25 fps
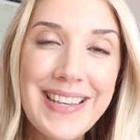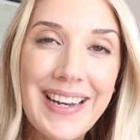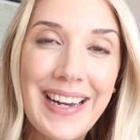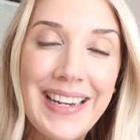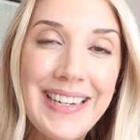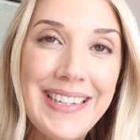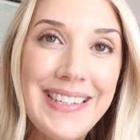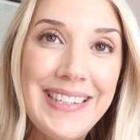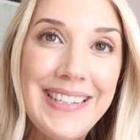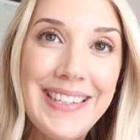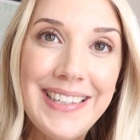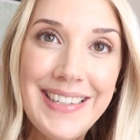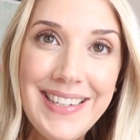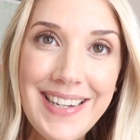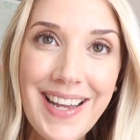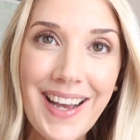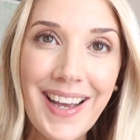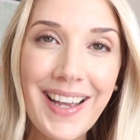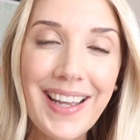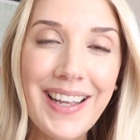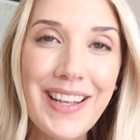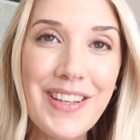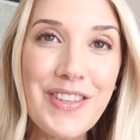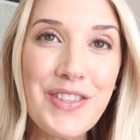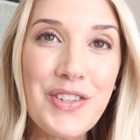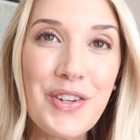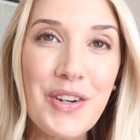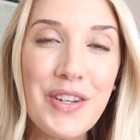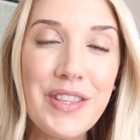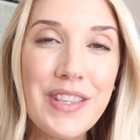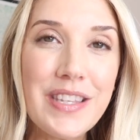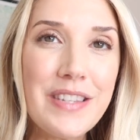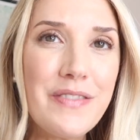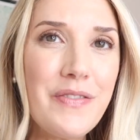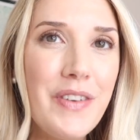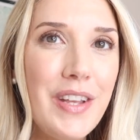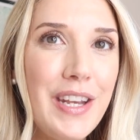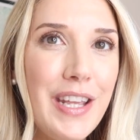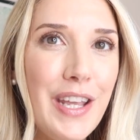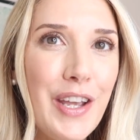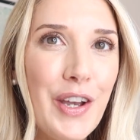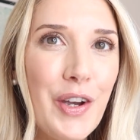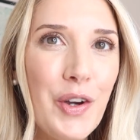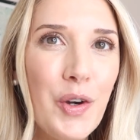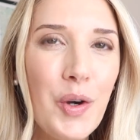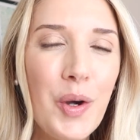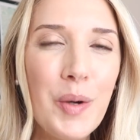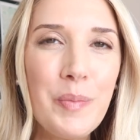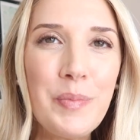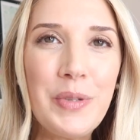that I did not answer in this
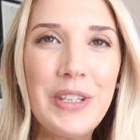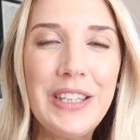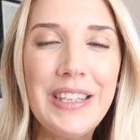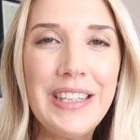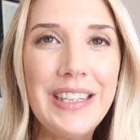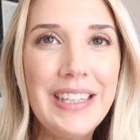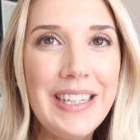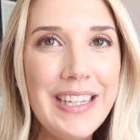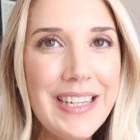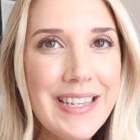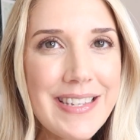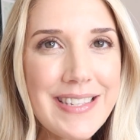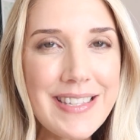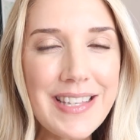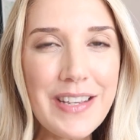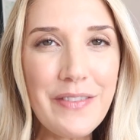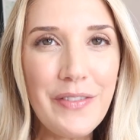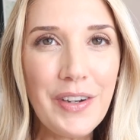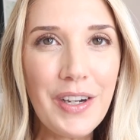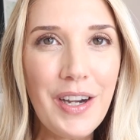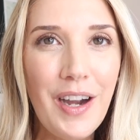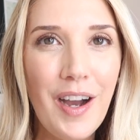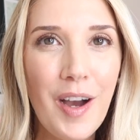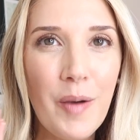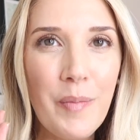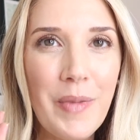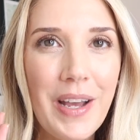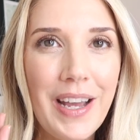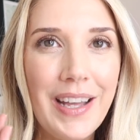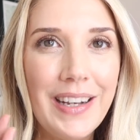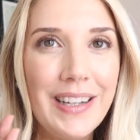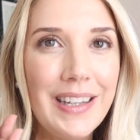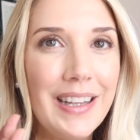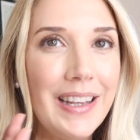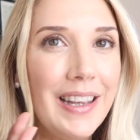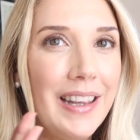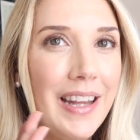video, please leave a comment.